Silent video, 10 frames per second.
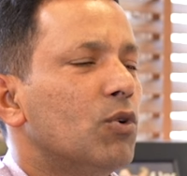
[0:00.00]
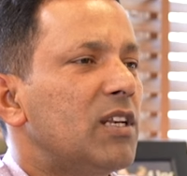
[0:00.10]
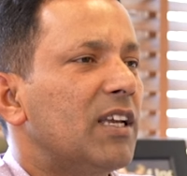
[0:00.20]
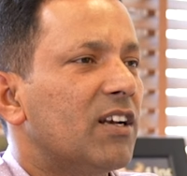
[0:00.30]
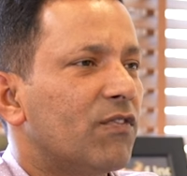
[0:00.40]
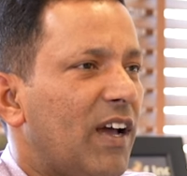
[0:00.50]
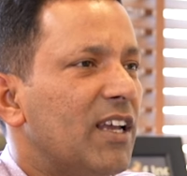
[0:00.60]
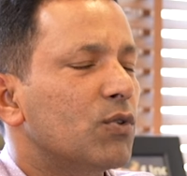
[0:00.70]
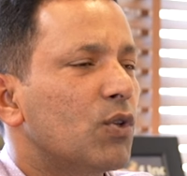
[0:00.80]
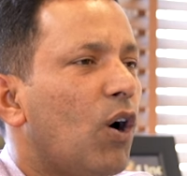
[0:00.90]
mostly
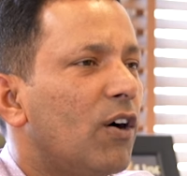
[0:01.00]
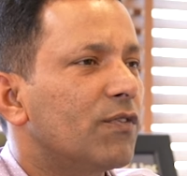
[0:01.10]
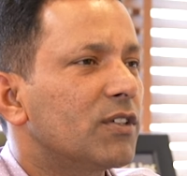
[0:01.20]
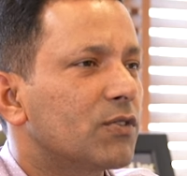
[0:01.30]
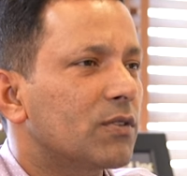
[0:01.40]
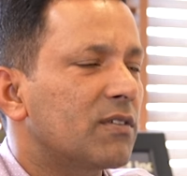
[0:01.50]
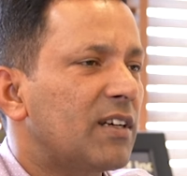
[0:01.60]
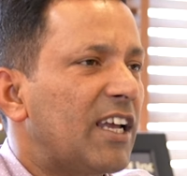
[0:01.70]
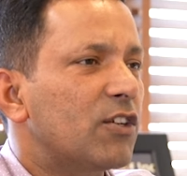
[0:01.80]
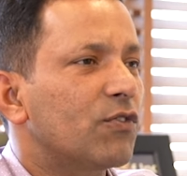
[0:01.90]
confined to the office
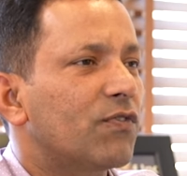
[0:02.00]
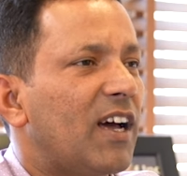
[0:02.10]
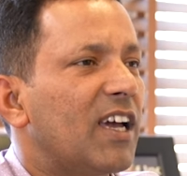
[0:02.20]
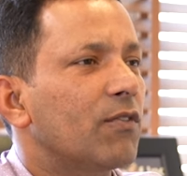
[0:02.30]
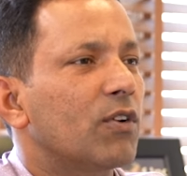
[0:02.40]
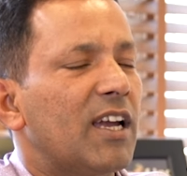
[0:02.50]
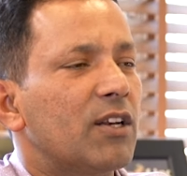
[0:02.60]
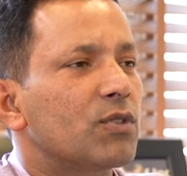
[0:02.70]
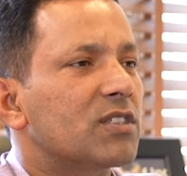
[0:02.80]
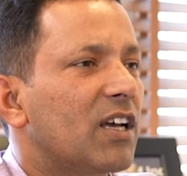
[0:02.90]
9 to 5 or
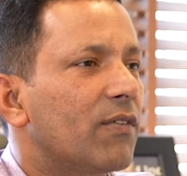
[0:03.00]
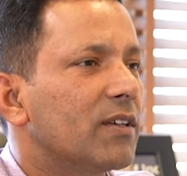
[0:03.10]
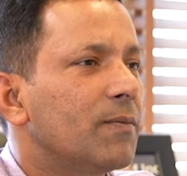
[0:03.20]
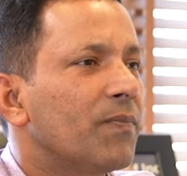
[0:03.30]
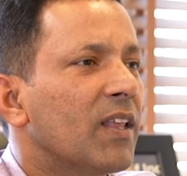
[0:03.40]
9 to 7,